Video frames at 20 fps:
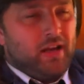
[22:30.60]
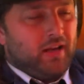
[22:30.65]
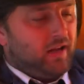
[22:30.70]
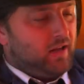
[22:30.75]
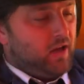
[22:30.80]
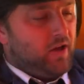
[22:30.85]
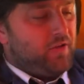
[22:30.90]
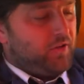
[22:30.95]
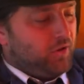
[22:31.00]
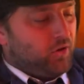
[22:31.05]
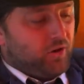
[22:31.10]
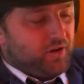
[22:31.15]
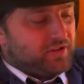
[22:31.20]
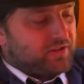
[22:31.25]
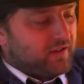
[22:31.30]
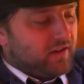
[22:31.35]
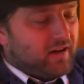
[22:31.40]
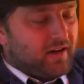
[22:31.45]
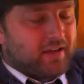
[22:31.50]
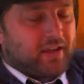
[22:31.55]
Like the noise,
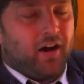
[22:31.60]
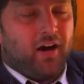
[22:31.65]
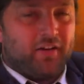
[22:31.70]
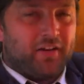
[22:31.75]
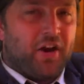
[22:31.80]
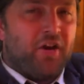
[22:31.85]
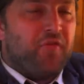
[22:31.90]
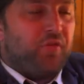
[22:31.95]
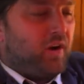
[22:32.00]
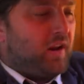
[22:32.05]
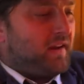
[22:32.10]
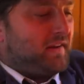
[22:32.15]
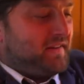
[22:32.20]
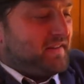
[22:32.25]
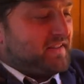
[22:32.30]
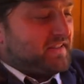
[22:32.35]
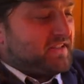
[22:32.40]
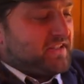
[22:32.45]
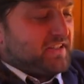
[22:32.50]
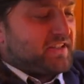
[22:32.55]
I can't get over on it.
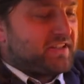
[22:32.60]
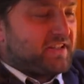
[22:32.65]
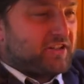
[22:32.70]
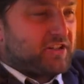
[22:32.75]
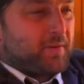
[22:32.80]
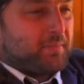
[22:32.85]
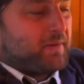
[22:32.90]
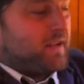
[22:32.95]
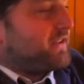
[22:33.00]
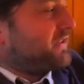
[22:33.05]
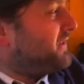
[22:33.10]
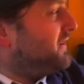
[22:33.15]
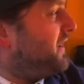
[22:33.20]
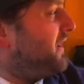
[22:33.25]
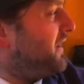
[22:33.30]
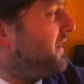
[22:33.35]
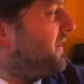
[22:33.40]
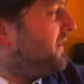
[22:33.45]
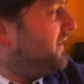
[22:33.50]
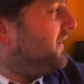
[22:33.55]
It's just such a pleasant,
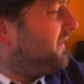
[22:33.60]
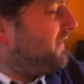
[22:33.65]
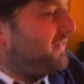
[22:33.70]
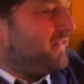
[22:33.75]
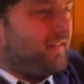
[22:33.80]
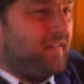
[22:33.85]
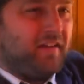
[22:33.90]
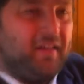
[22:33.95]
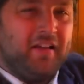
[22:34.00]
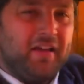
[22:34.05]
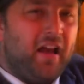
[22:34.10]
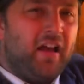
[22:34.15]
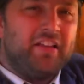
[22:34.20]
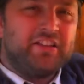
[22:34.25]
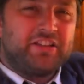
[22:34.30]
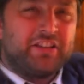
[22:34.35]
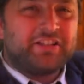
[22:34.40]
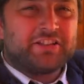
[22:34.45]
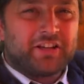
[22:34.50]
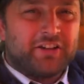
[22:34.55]

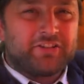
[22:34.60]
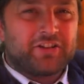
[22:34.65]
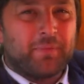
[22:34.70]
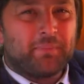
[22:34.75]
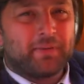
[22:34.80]
just such a